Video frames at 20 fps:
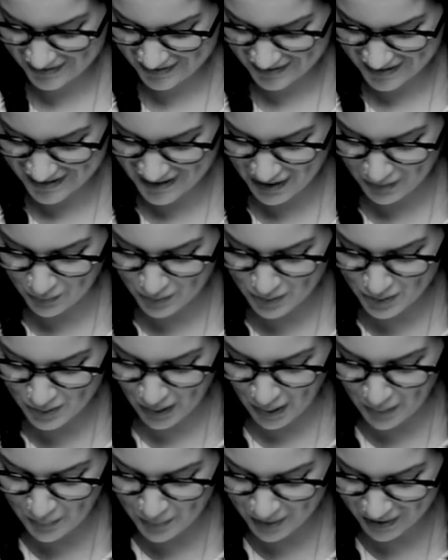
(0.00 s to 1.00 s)
they were
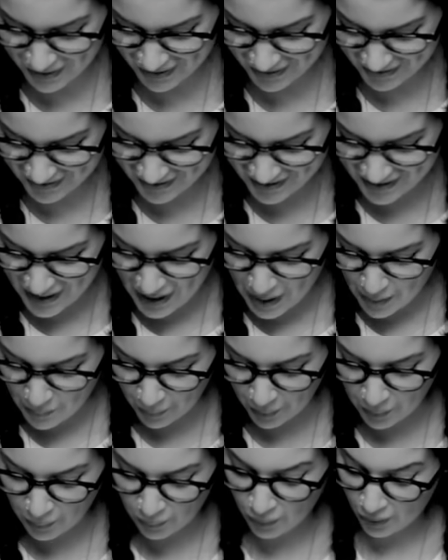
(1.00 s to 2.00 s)
strapping
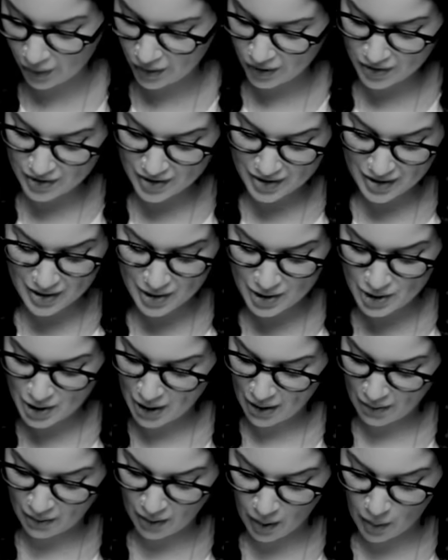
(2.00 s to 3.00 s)
my ruckers to the
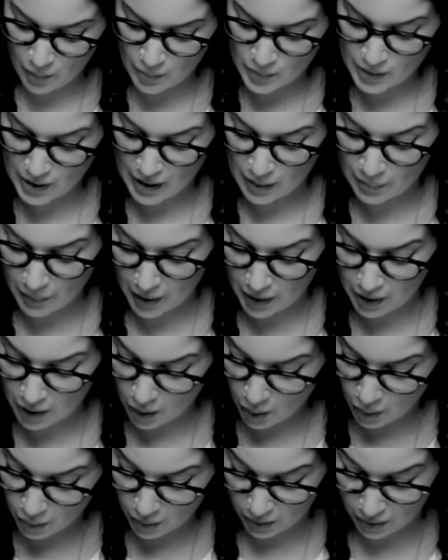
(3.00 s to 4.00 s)
chair arms, and my
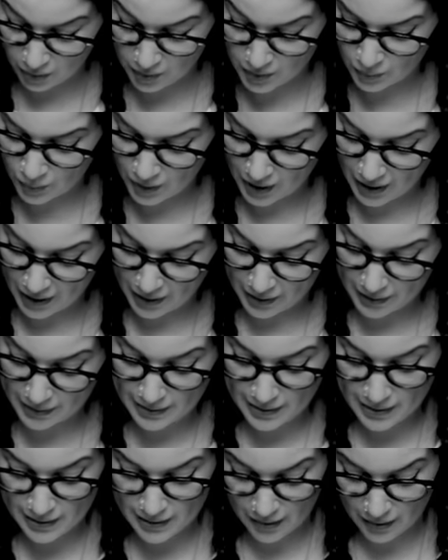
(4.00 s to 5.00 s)
nogers were
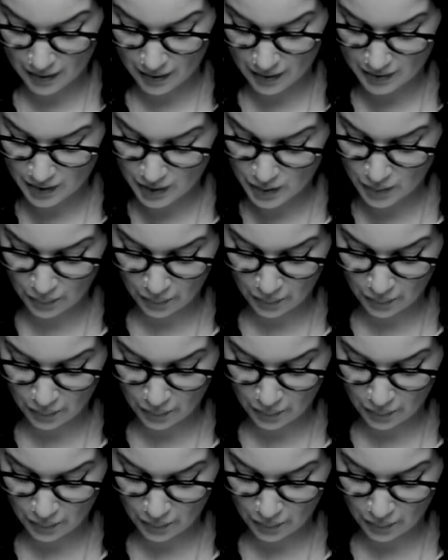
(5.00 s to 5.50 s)
stuck to a